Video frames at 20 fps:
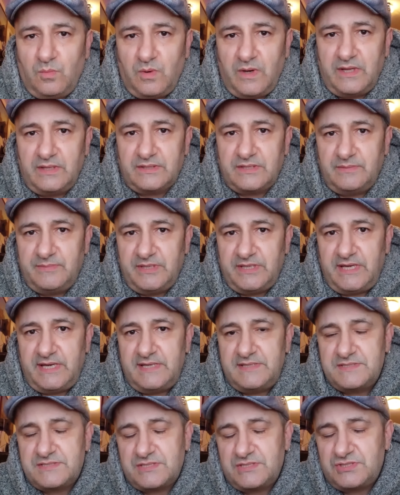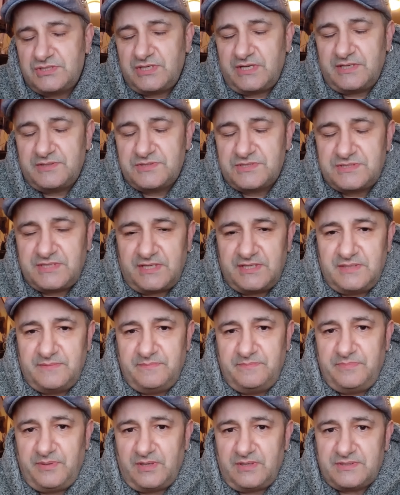Welcome again to Joe Stunner
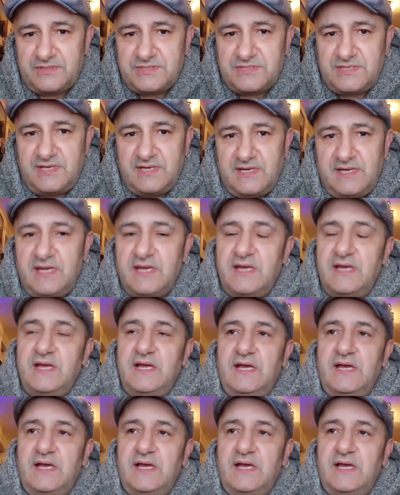Boxing.